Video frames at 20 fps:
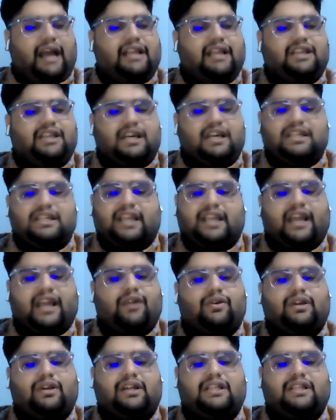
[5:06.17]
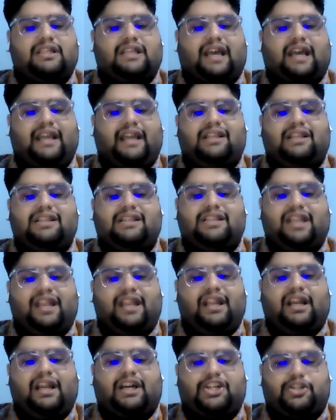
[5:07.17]
I just cannot consign the
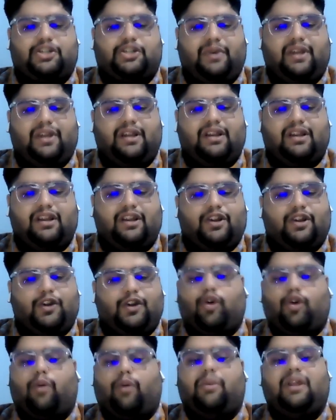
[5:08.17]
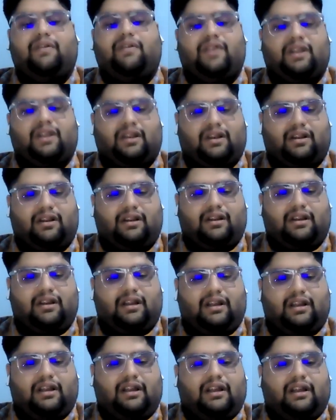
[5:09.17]
serene Kashmir to oblivion.
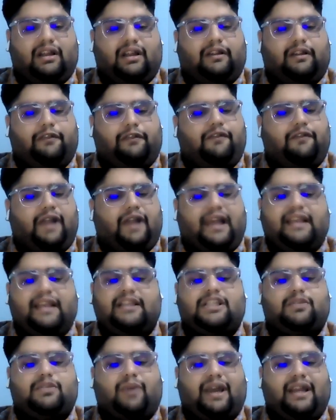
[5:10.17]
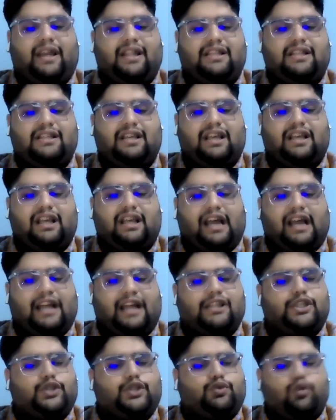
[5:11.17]
The flying
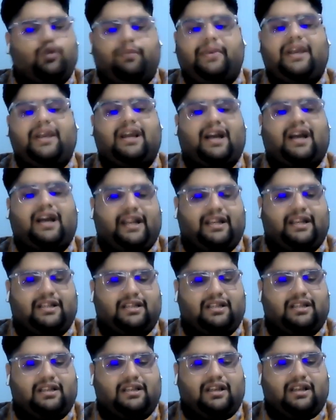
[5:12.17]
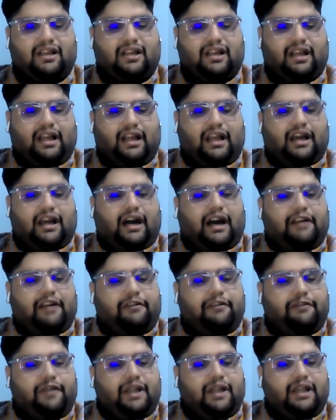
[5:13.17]
smiles and swooping kites.
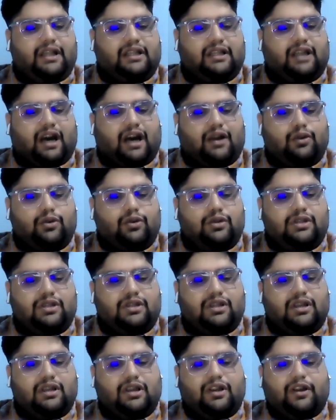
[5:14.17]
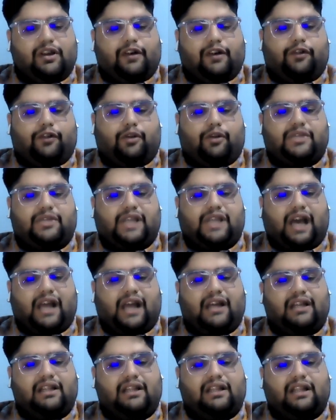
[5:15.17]
I feel the daroods from
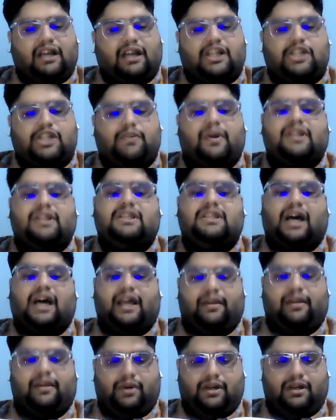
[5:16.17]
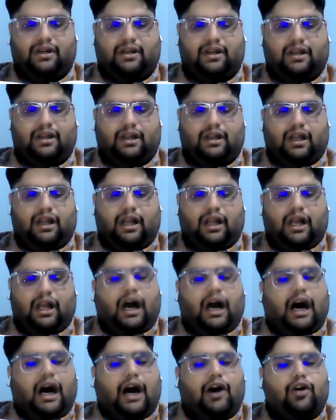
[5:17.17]
Ziyarat Naksbandi Sahib.
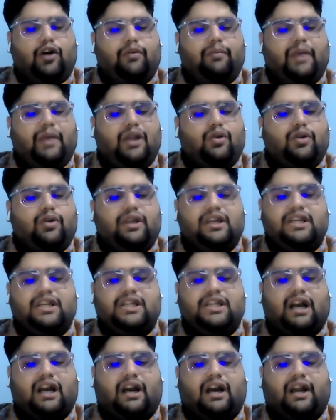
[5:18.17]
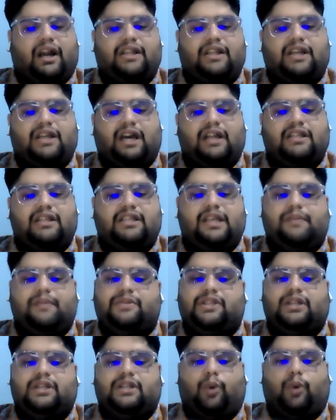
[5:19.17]
How melodious Shankaracharya
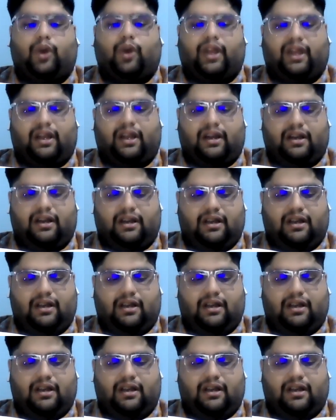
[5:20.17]
seems in the morning.